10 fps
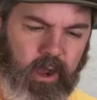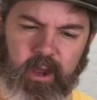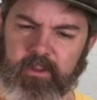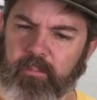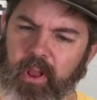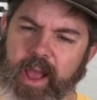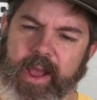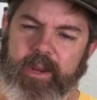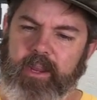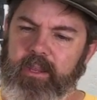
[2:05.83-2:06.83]
On the
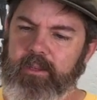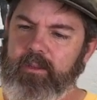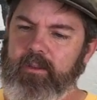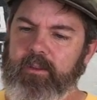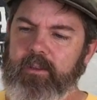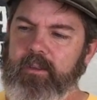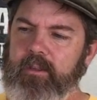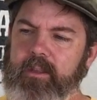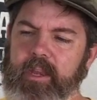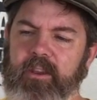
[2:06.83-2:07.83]
black,
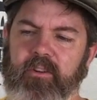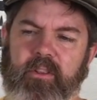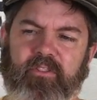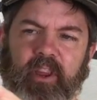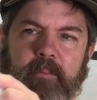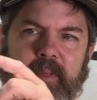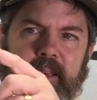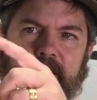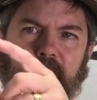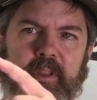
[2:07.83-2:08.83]
they didn't do the same
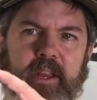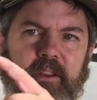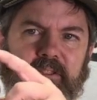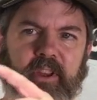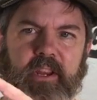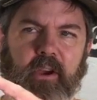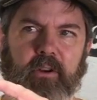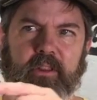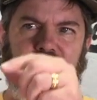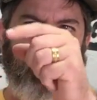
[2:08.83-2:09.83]
thing. What they did is they
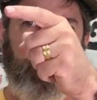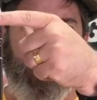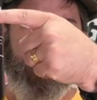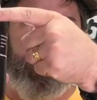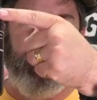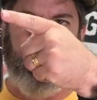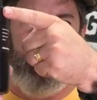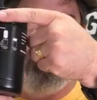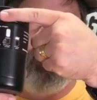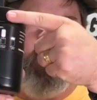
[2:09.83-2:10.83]
coated this in black, and then
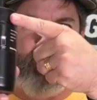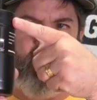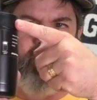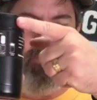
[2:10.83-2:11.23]
they just left this